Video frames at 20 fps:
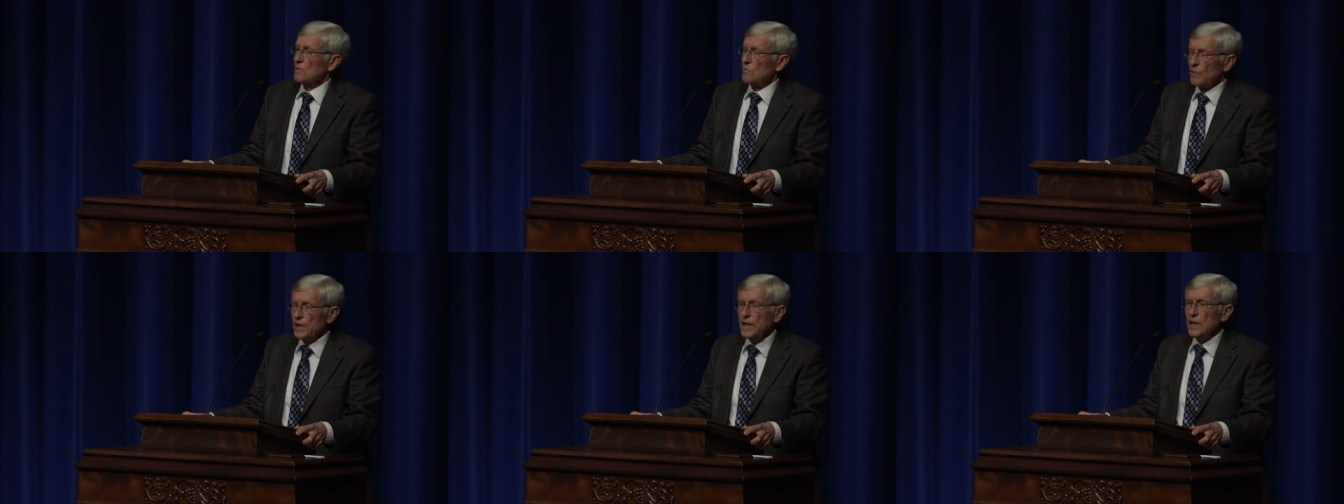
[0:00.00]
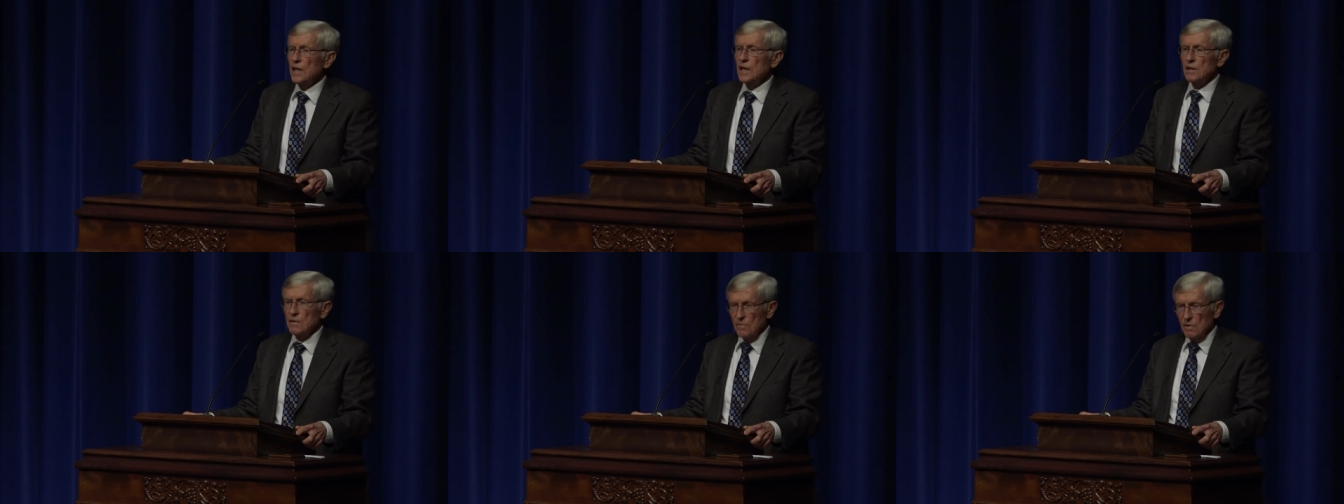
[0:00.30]
We
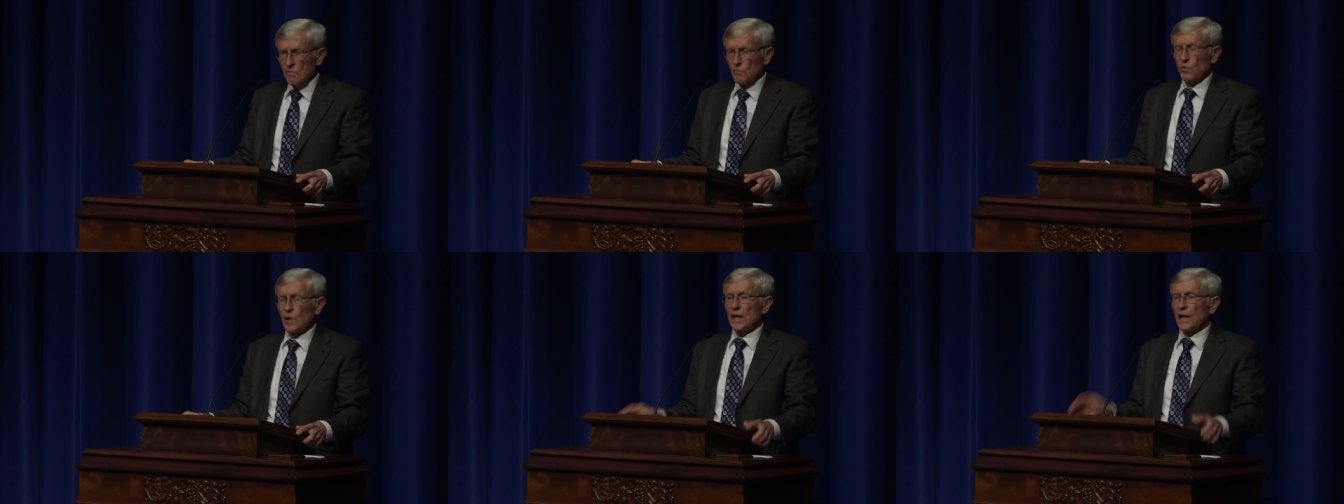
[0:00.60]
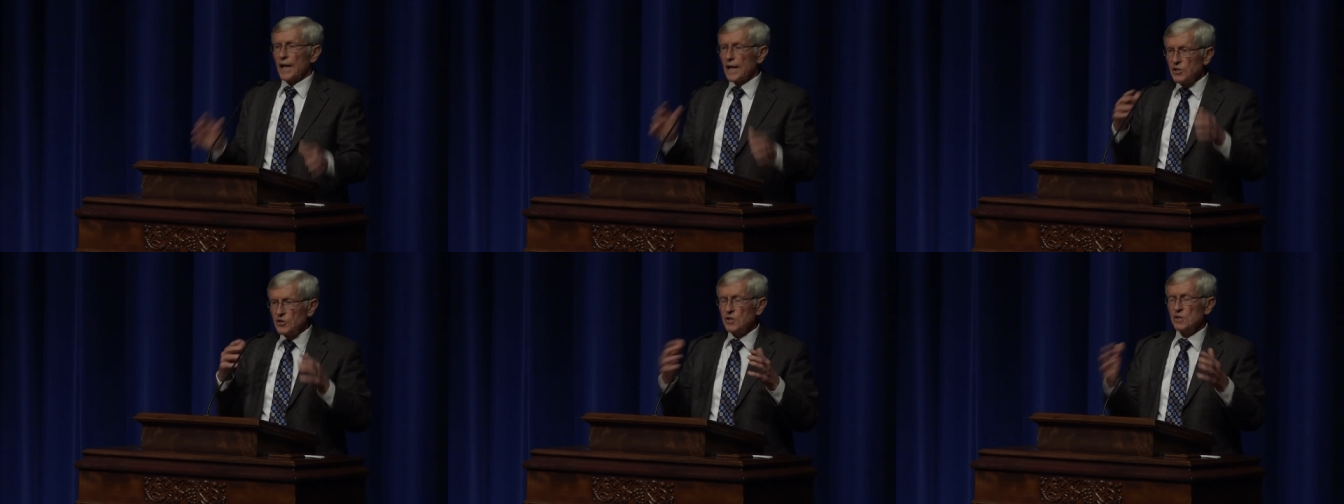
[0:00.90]
need
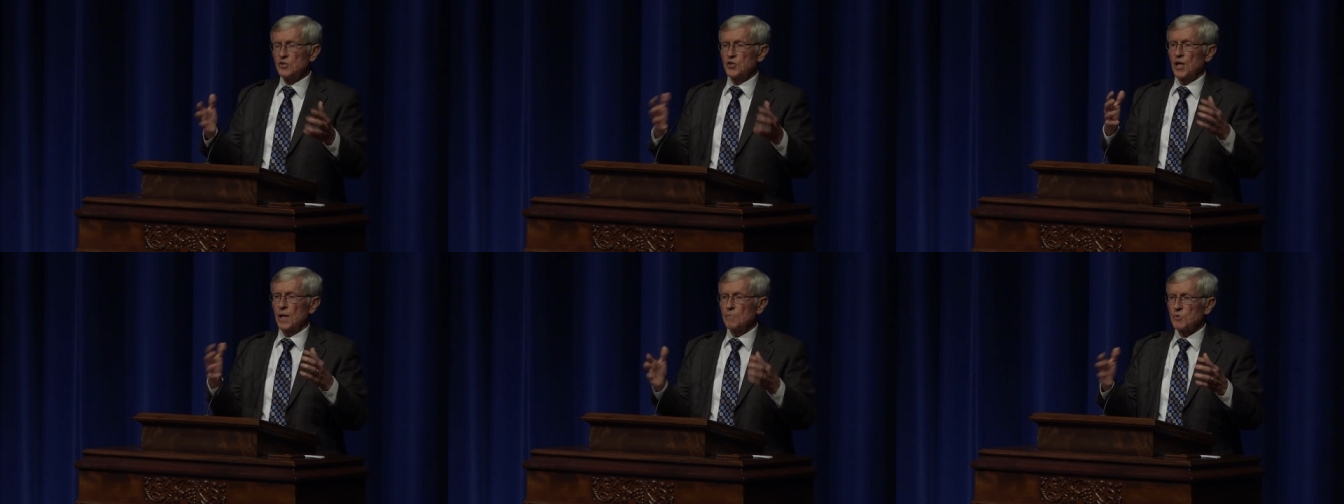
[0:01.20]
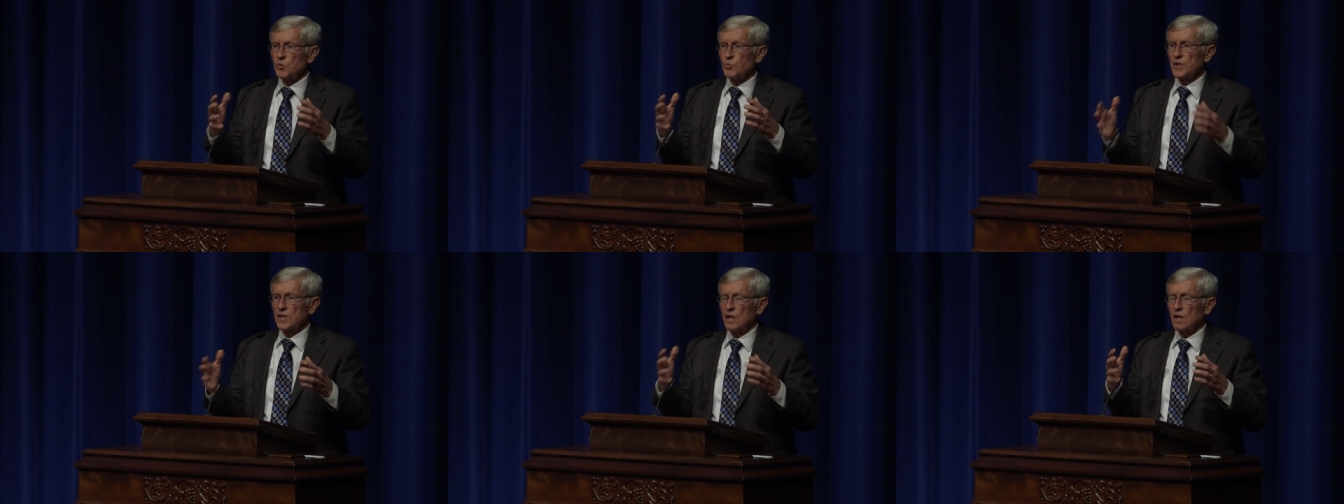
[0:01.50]

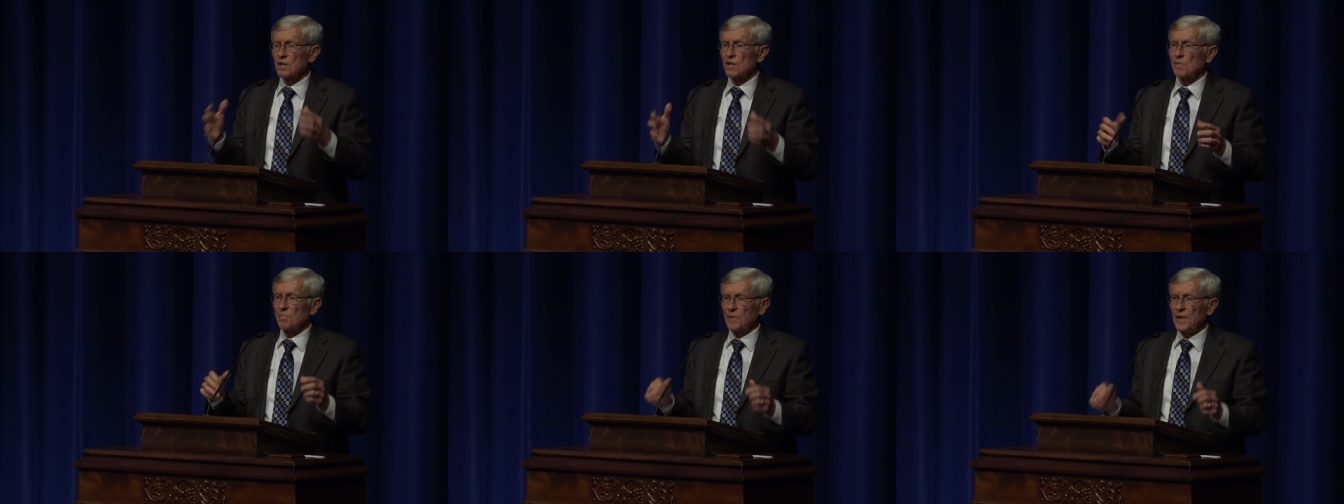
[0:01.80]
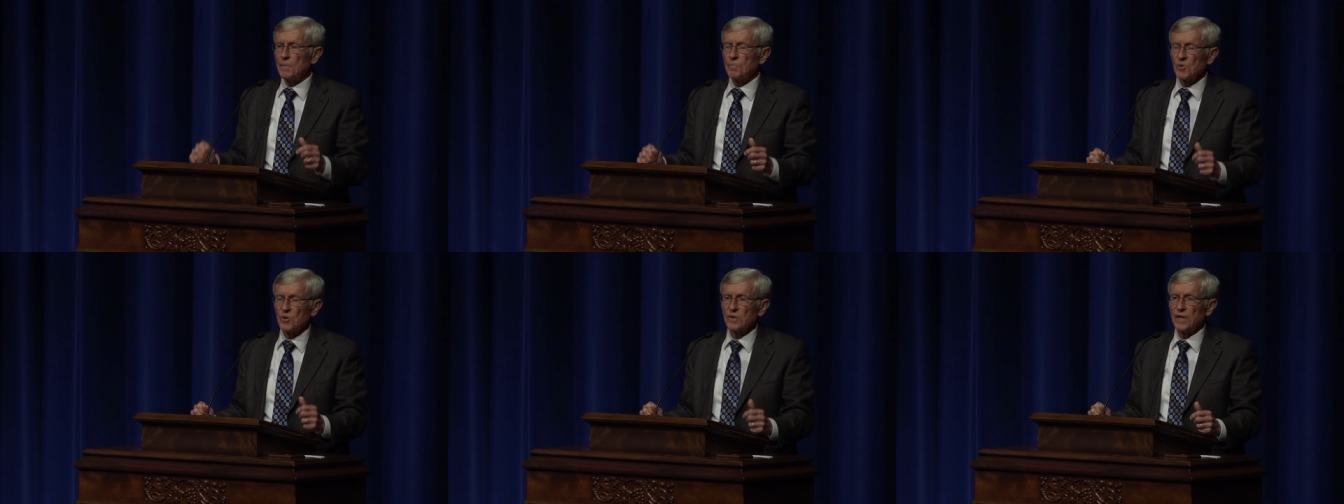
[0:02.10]
relationships with other
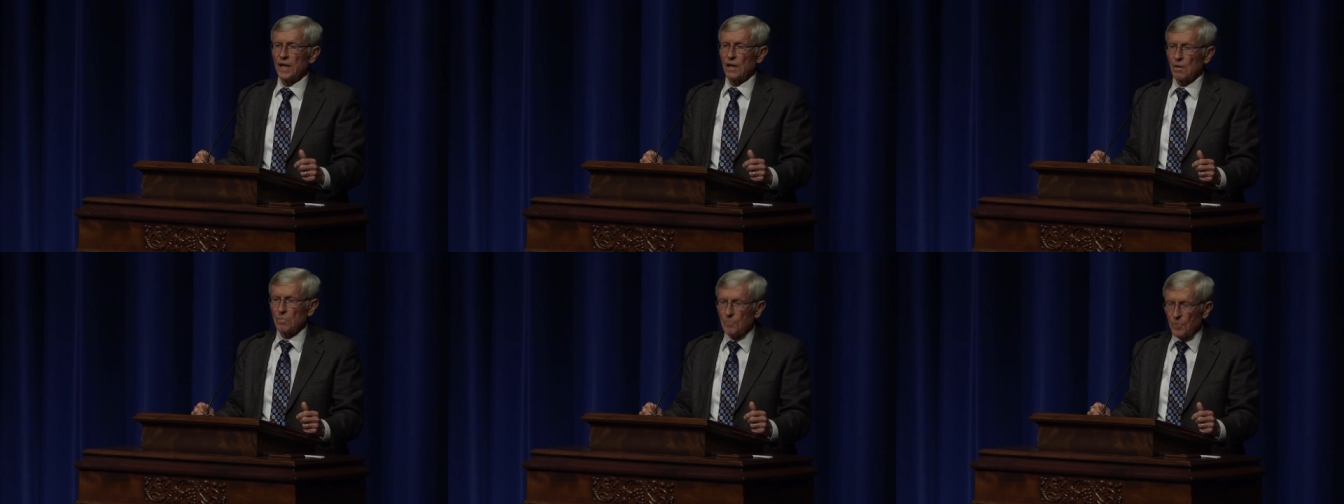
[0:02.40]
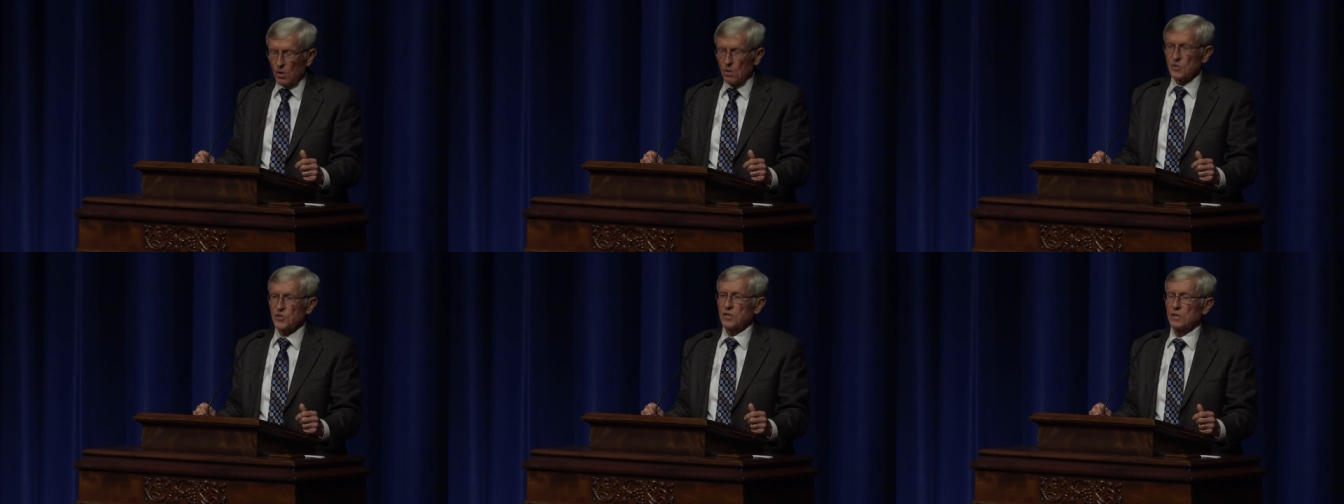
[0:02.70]
people that are
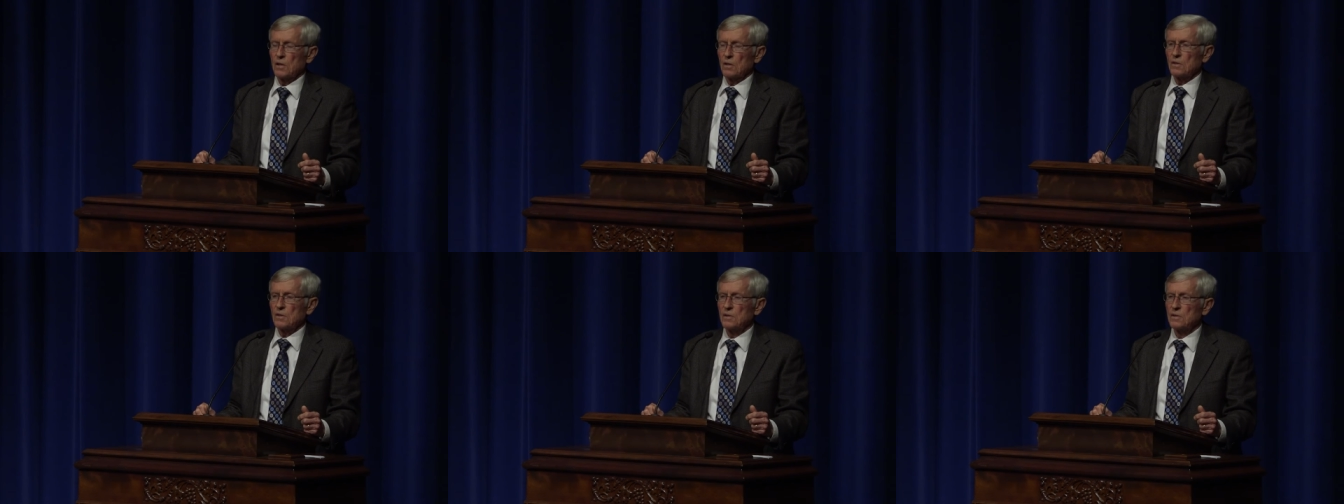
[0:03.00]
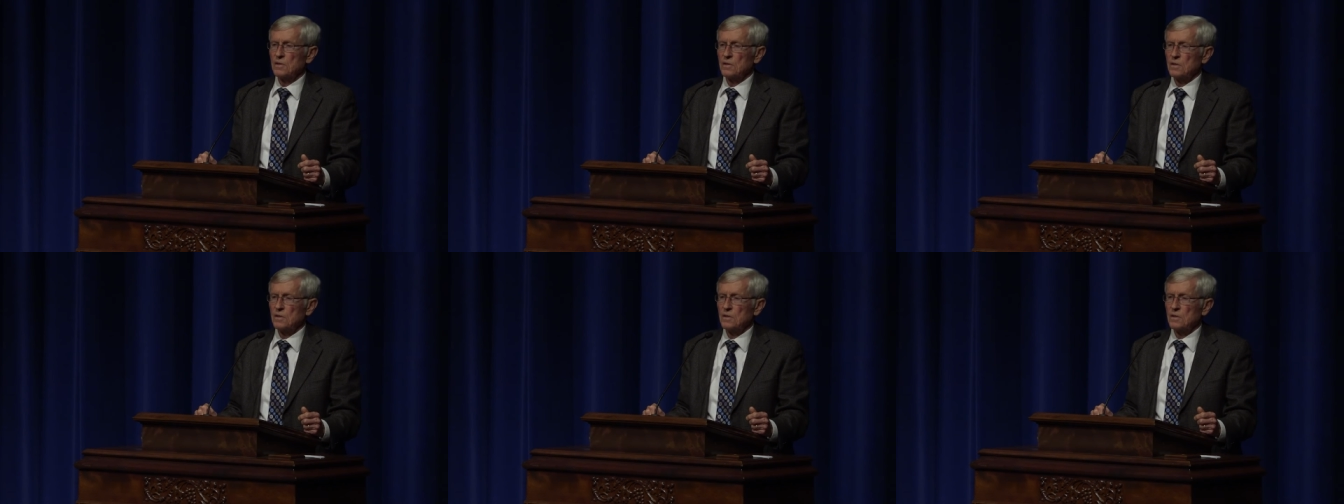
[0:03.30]
personal,